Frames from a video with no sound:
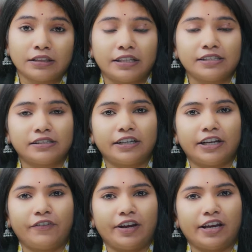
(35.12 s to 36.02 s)
This
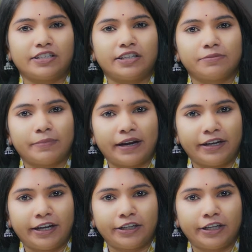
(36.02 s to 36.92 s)
certification is
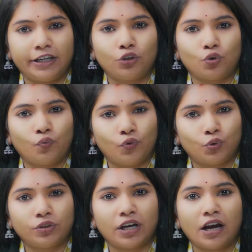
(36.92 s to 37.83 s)
mandatory to
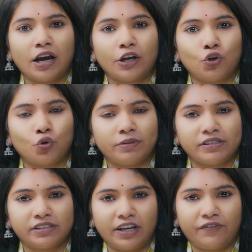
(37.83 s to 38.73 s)
view the
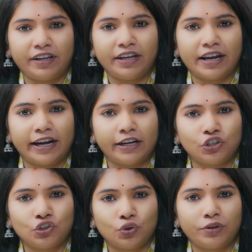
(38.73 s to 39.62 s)
human safety and
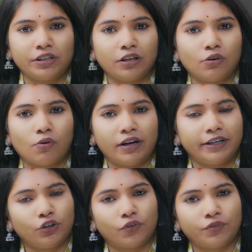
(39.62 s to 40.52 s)
ensuring the
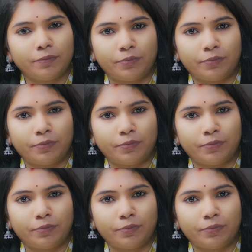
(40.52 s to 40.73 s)
quality of the